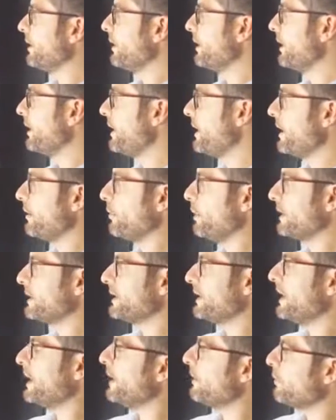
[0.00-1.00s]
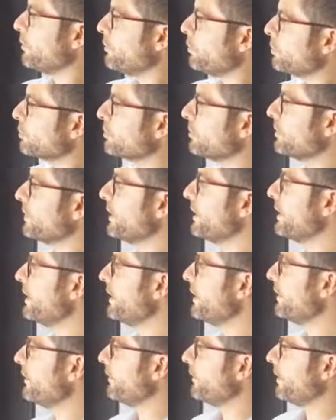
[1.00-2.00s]
Here we see an evolution
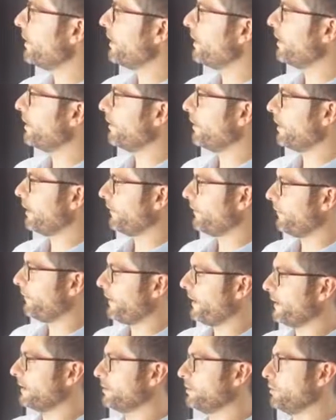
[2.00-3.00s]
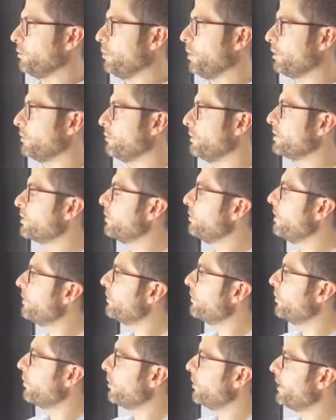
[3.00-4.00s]
thanks to what we saw
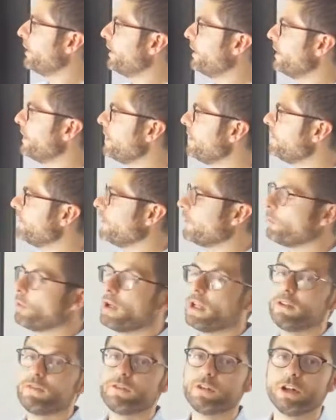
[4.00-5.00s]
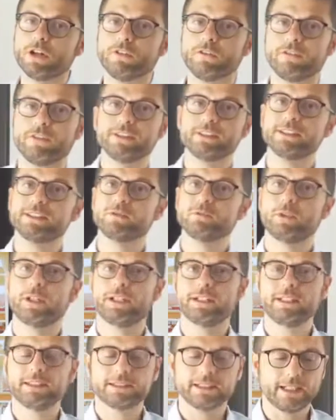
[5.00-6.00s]
before in the way the offices
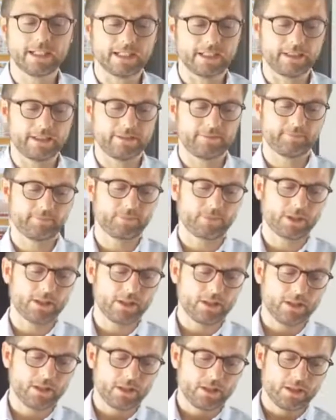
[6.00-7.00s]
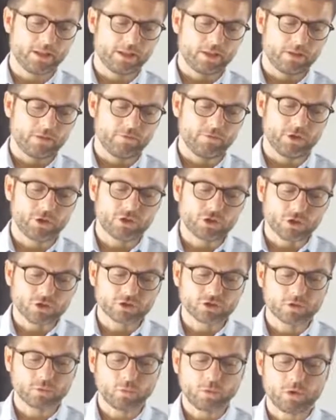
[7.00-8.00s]
were designed. The
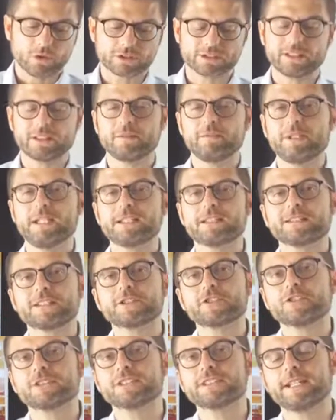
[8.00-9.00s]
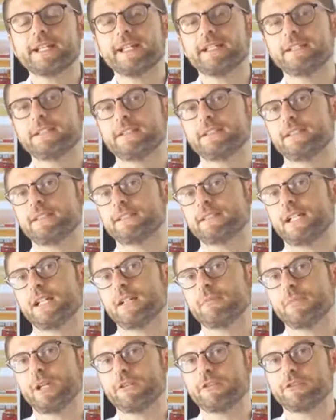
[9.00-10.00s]
Johnson Works Administration Center
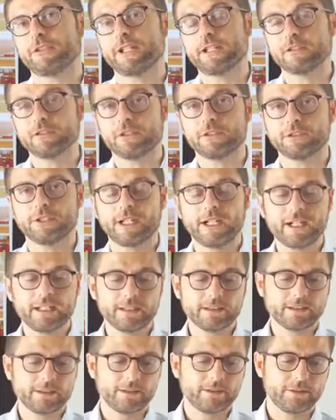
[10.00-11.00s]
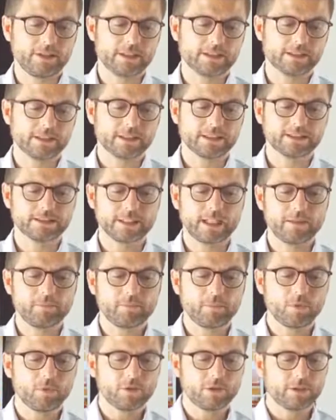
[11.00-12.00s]
designed by Frank Lloyd Wright is an
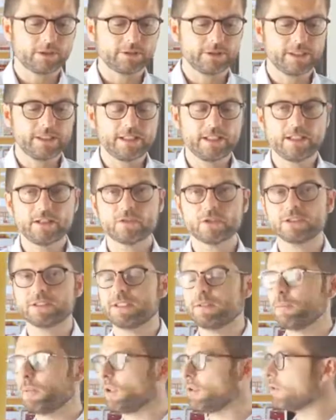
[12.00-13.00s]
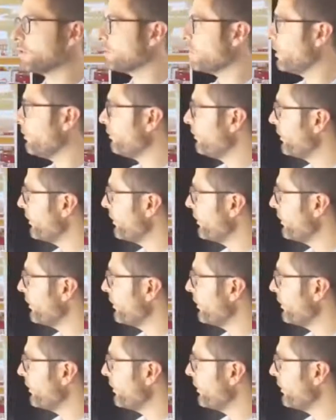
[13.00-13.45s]
example really interesting because of